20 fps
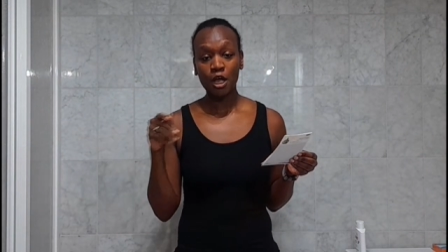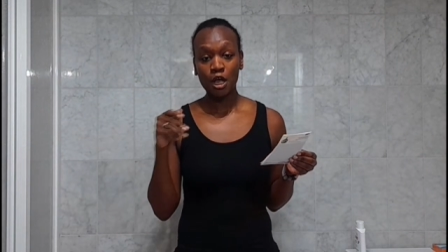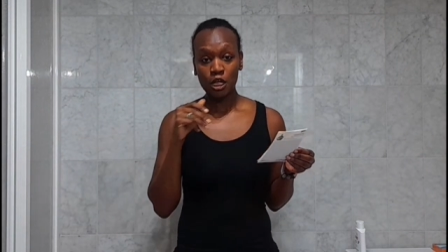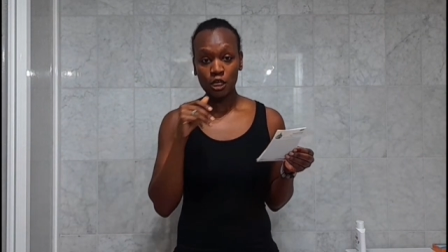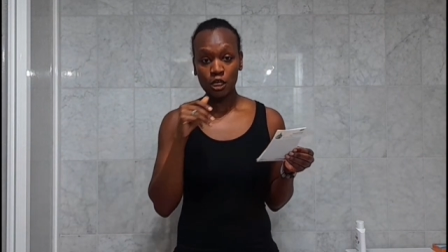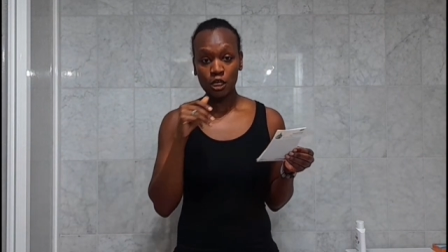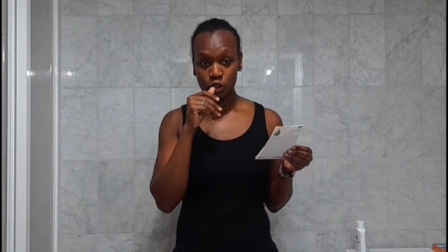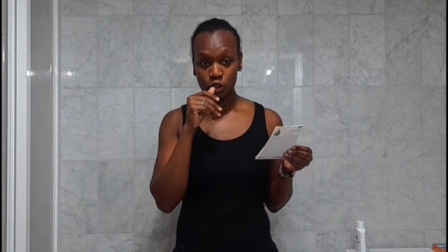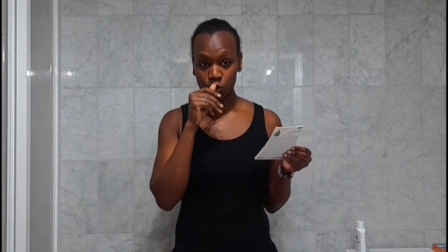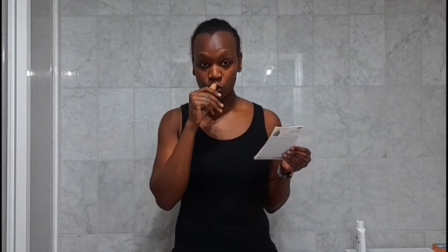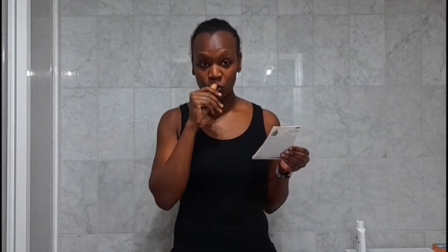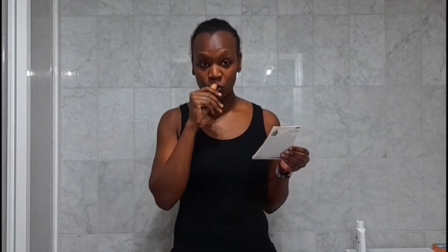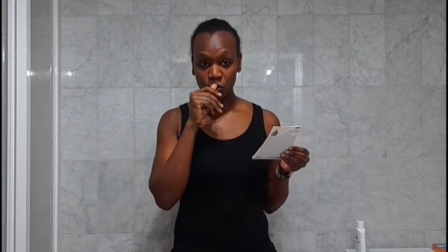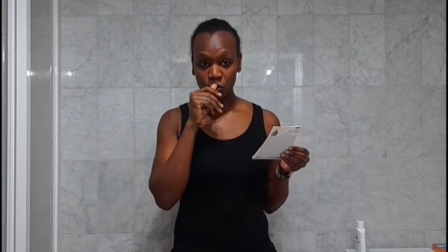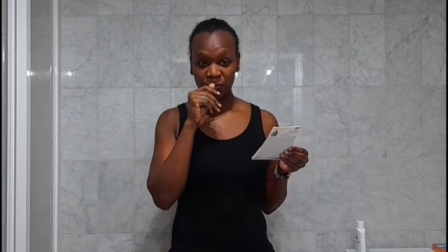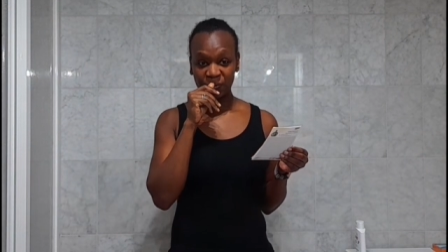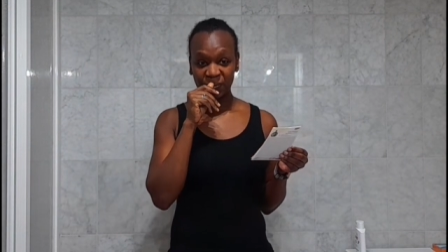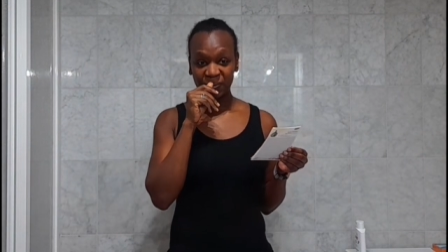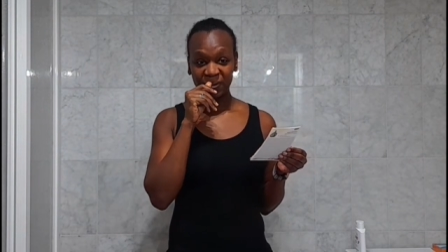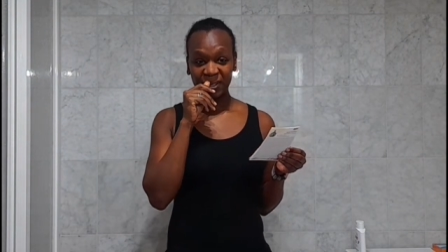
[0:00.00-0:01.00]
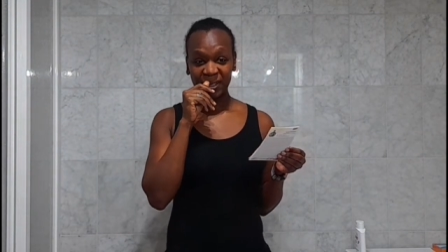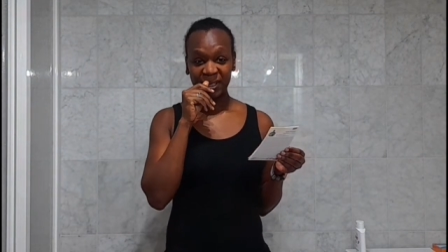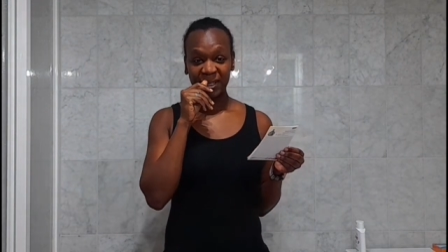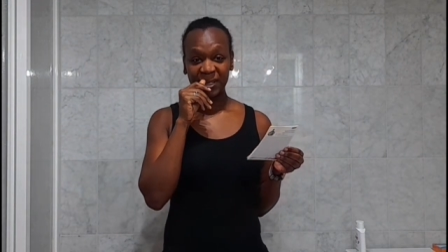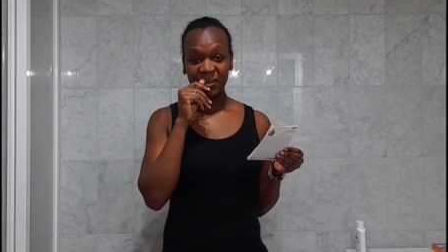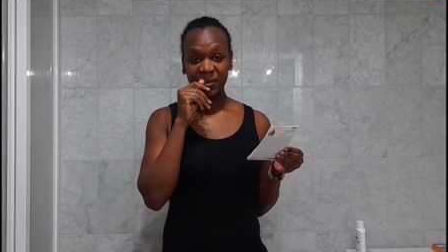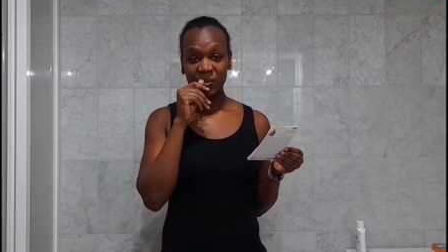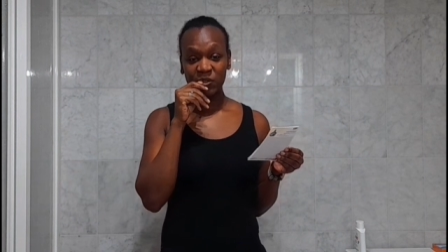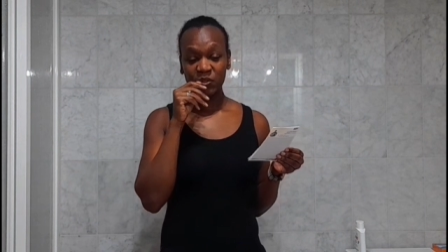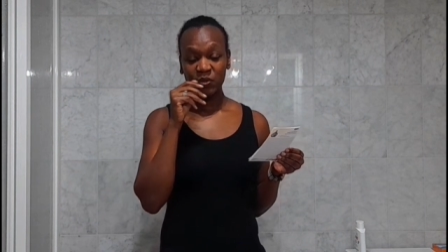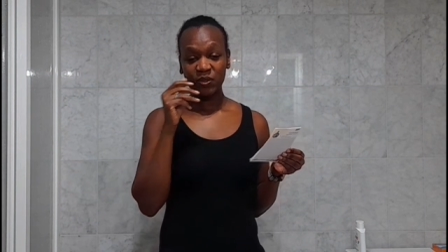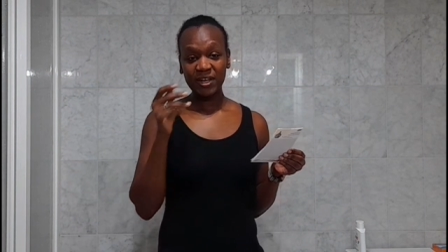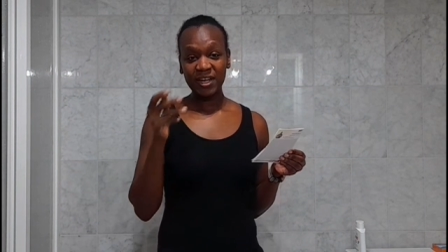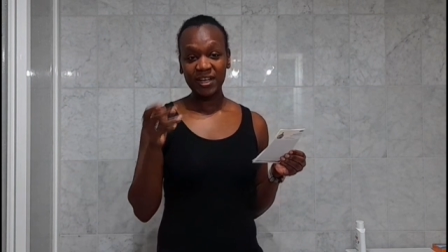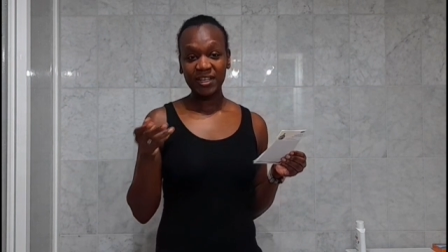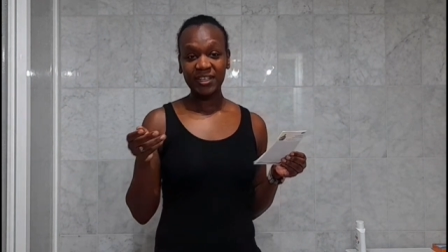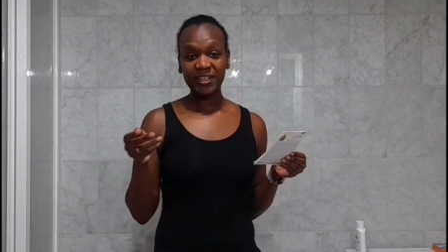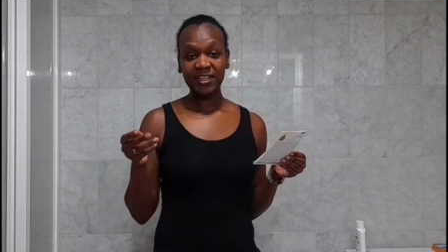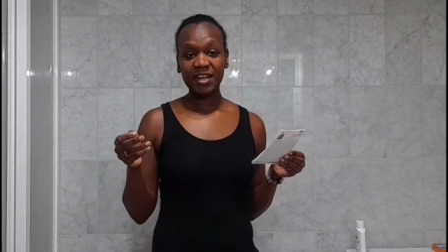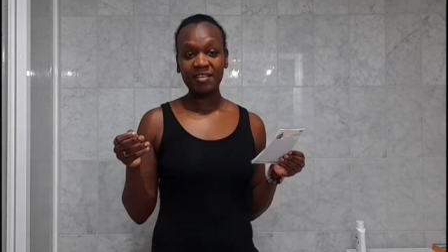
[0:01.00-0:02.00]
So, and also
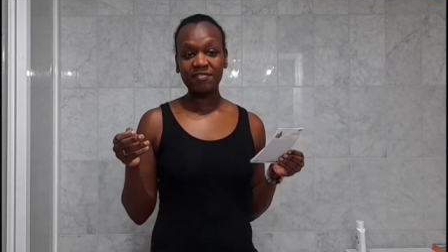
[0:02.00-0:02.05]
lucky enough,